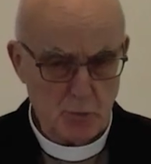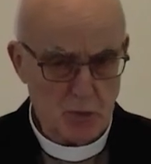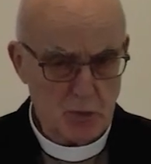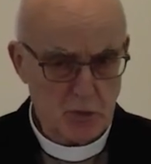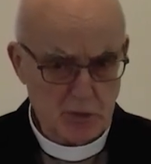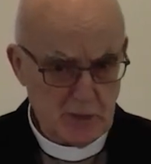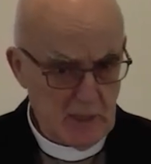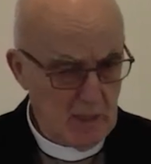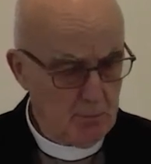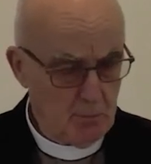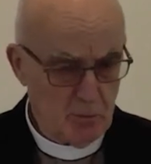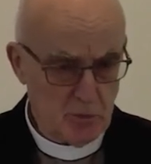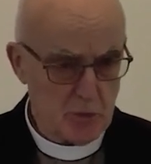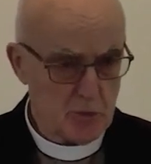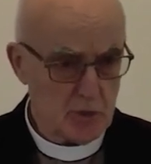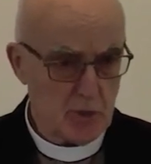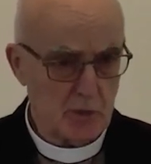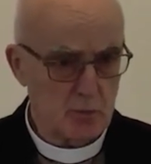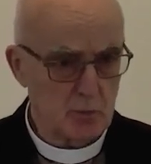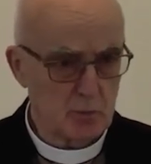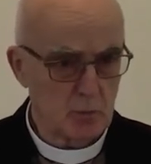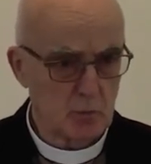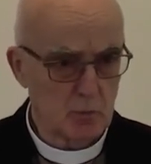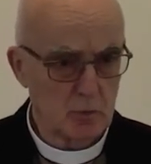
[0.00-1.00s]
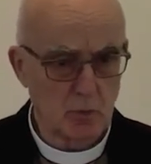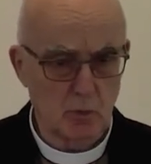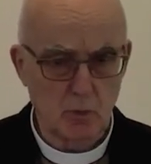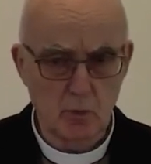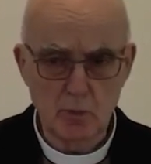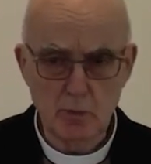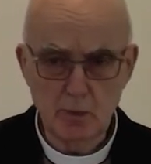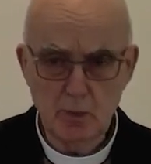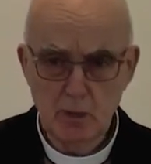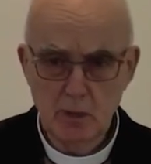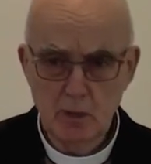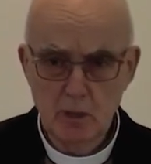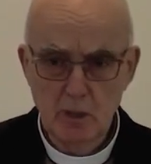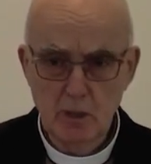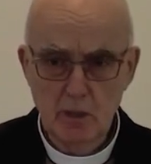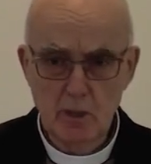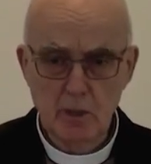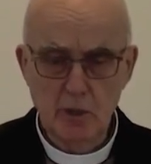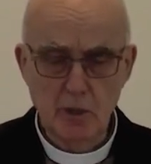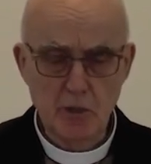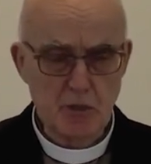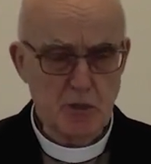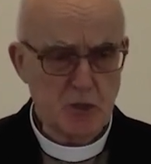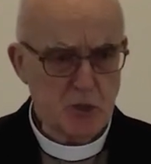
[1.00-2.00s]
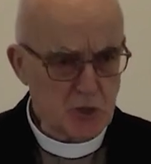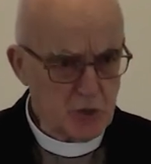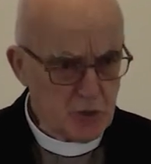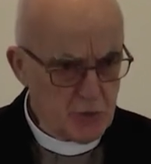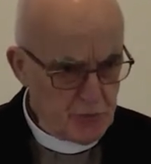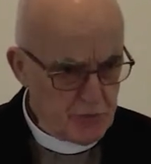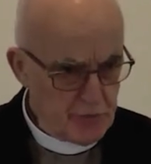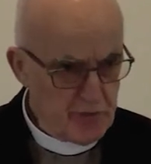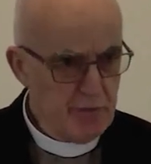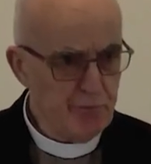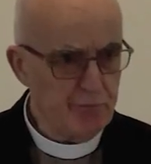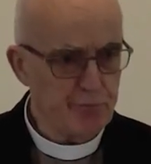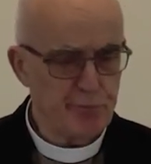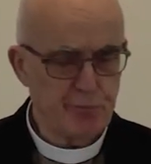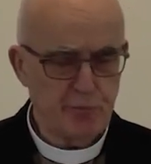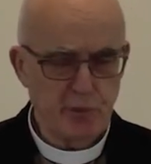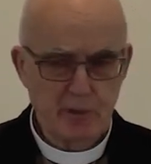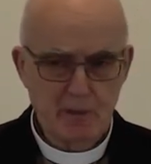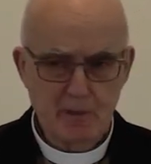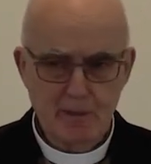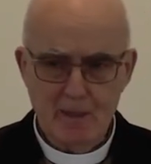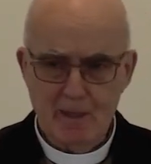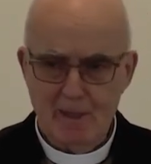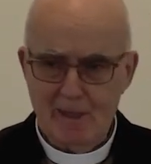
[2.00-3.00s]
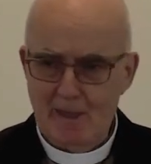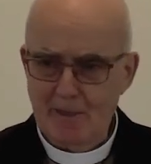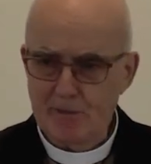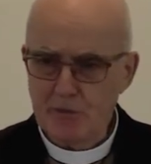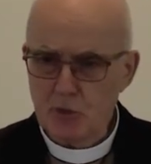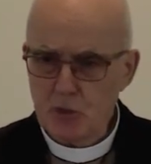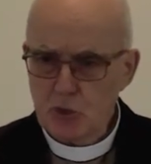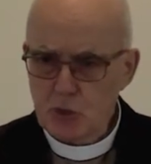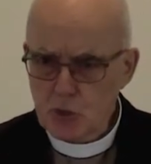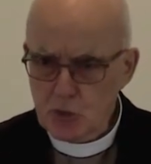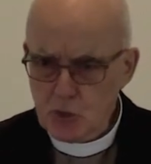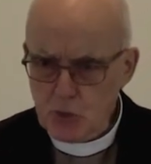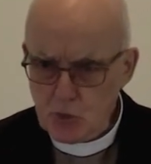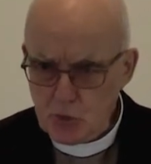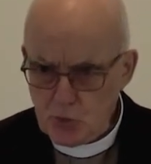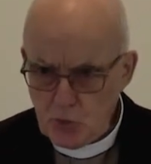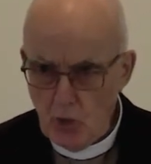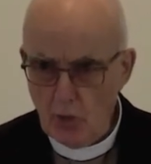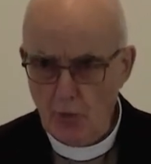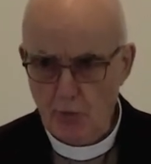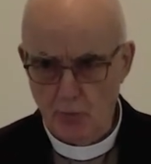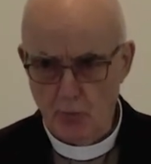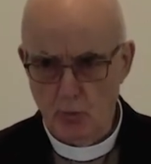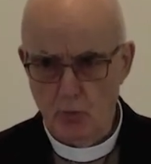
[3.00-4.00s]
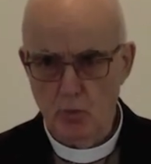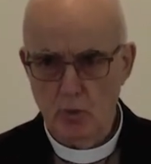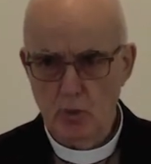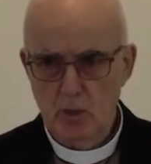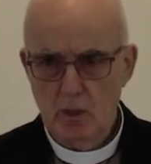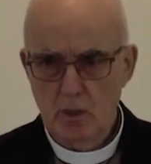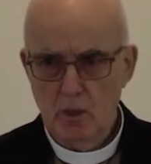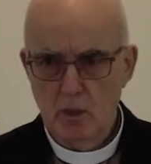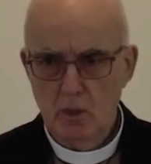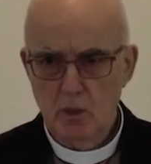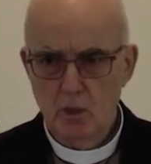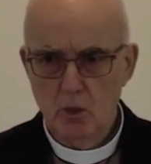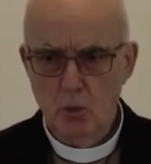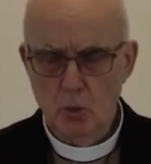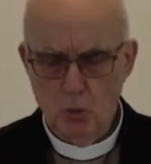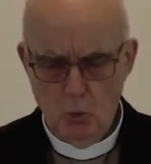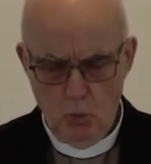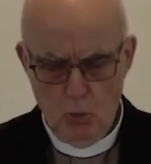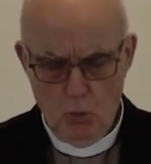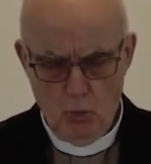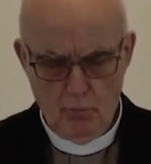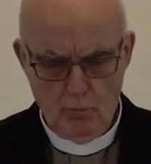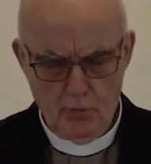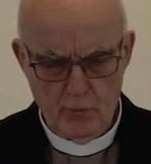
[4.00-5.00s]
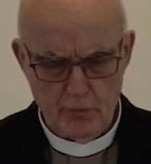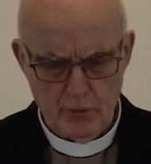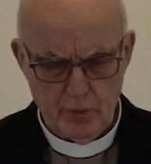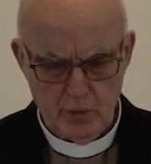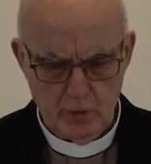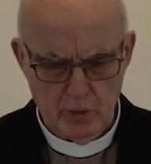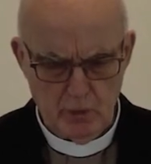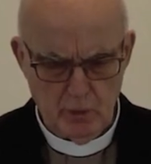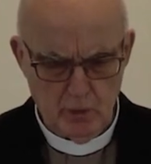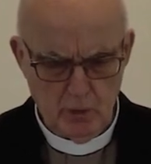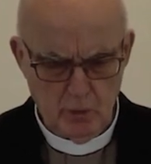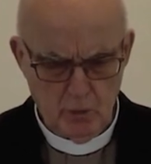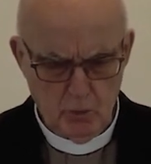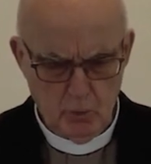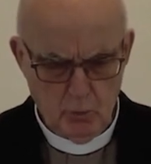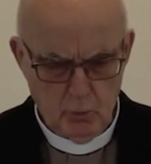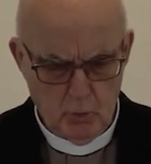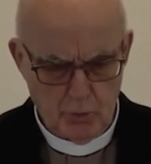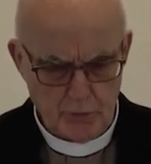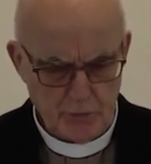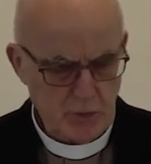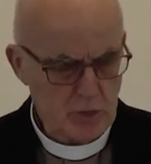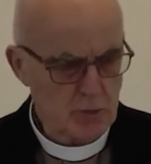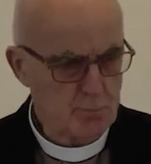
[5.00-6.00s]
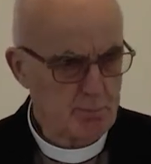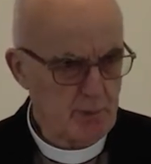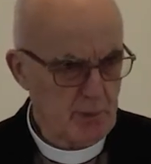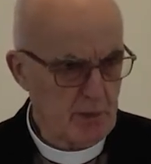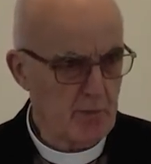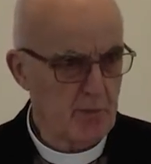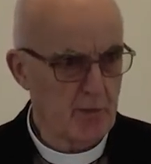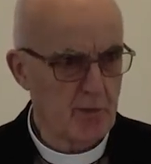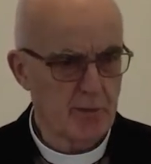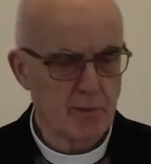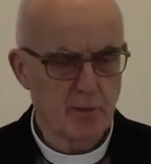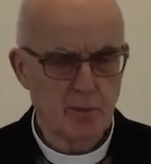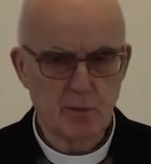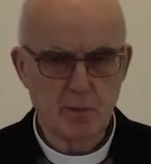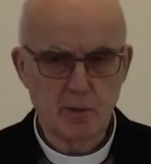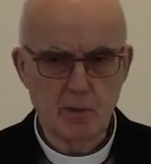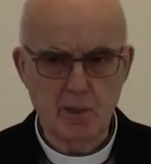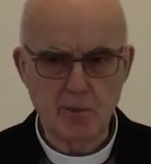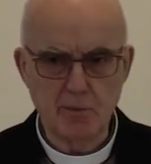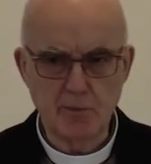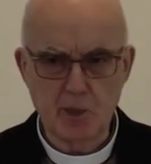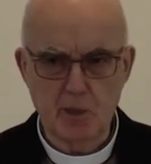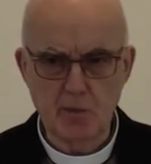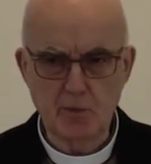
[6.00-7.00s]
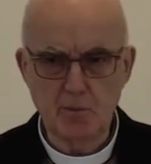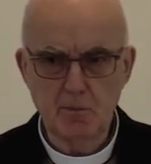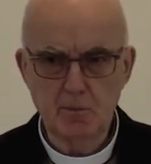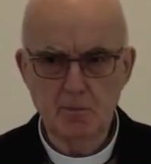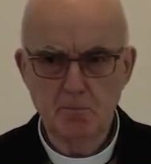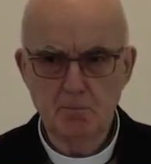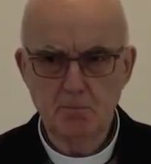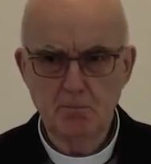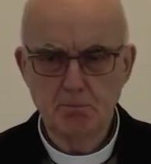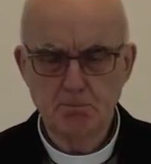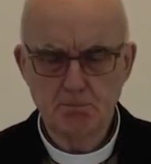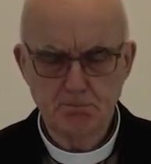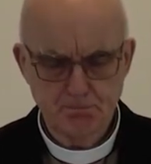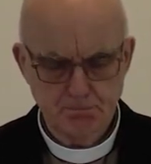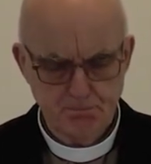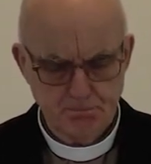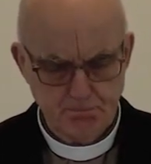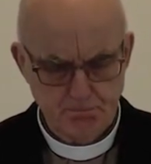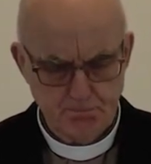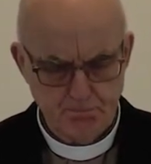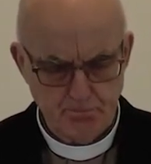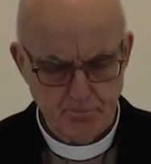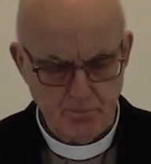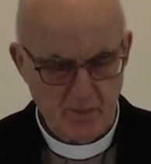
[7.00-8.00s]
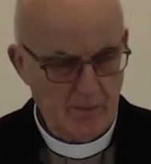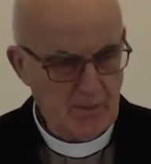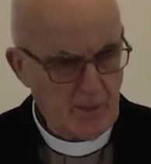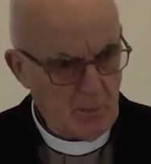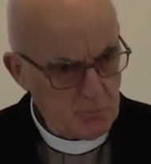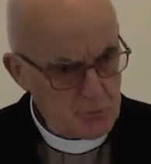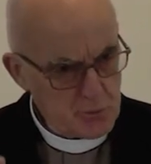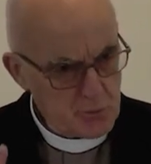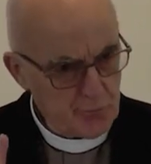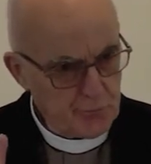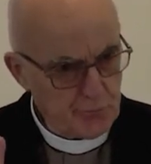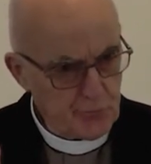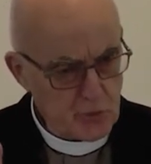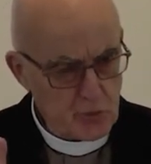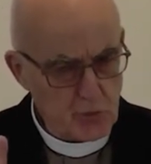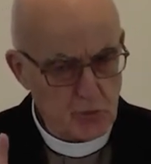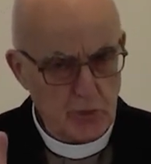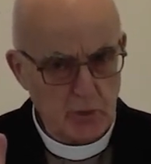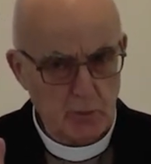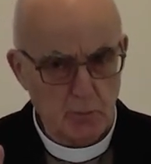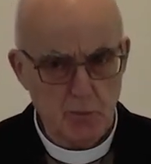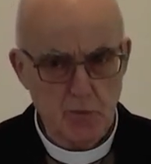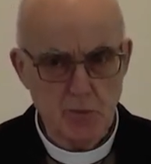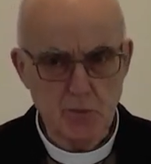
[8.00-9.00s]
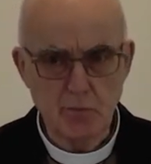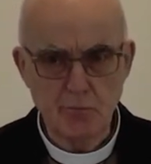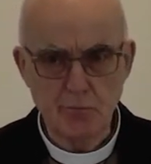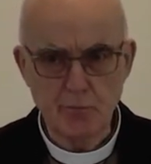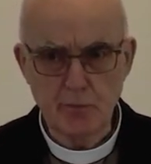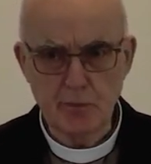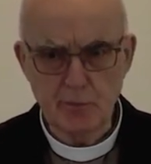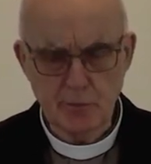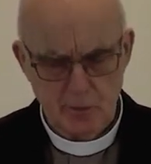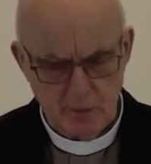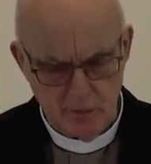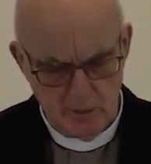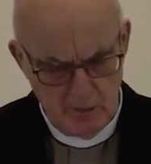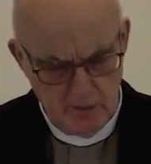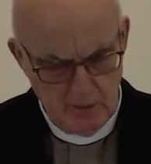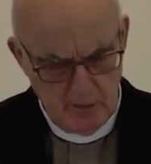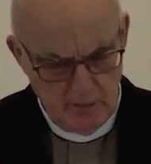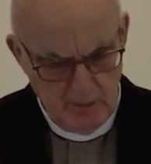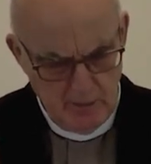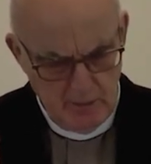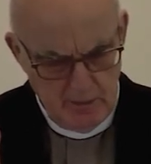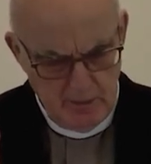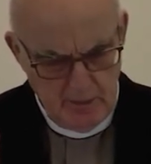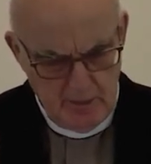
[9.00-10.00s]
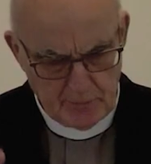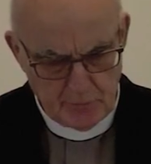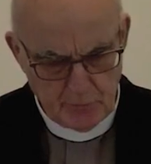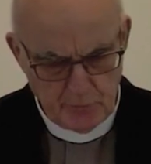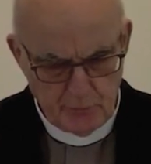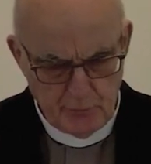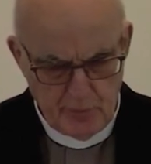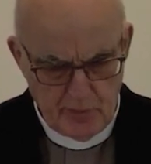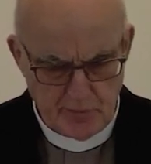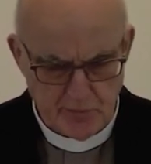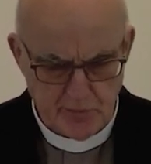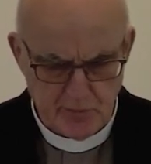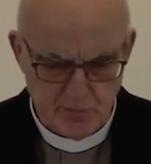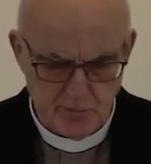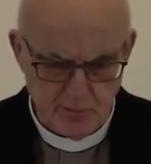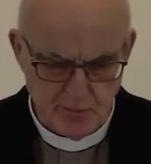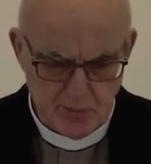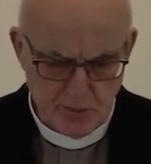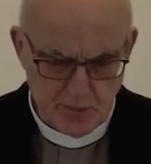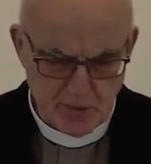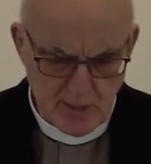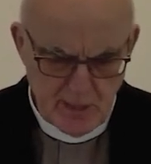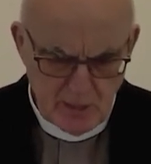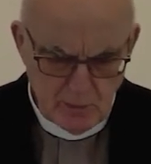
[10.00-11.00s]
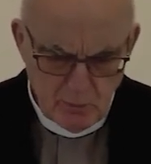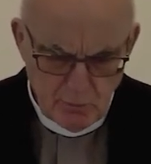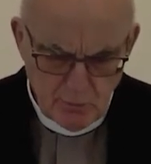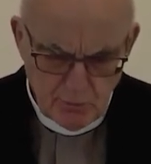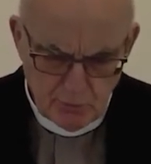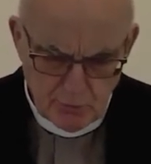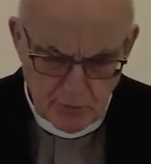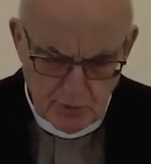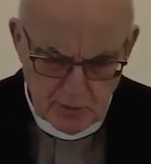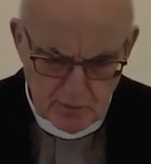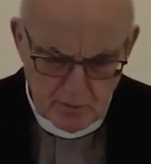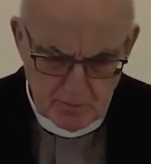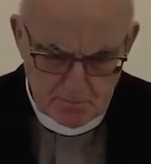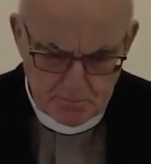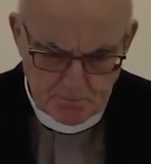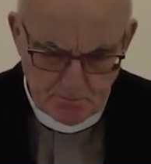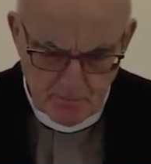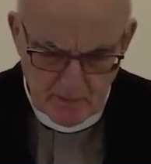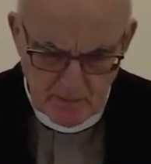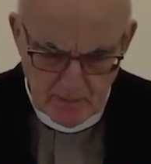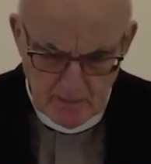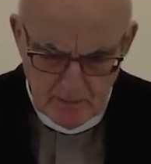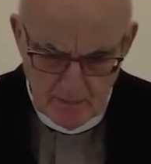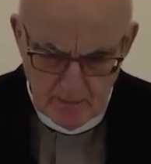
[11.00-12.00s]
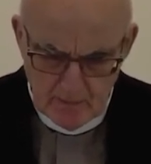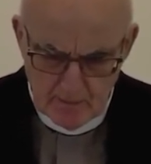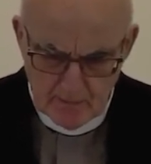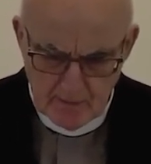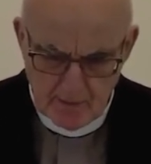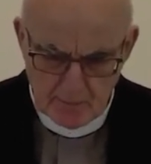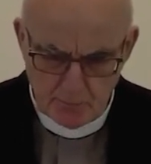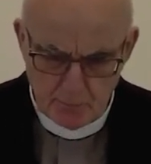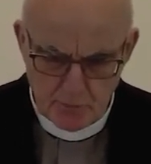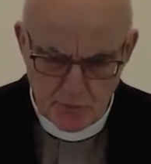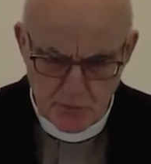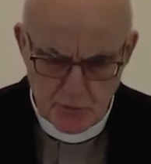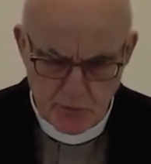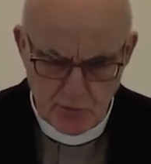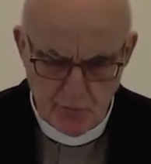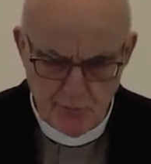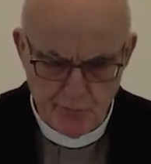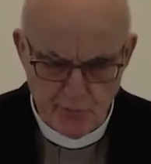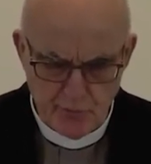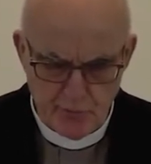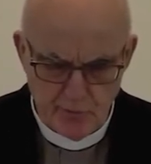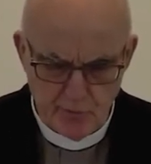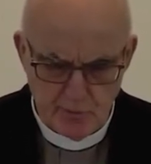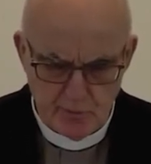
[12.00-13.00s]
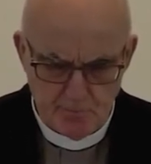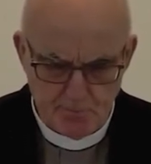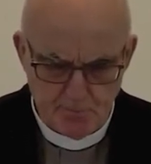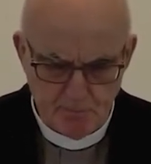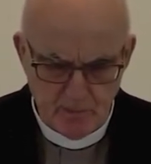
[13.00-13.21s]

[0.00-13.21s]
was demonstrating to God his grief and his sorrow over what his brother had done. That was the first thing was different. He had to fast. The second thing that was different,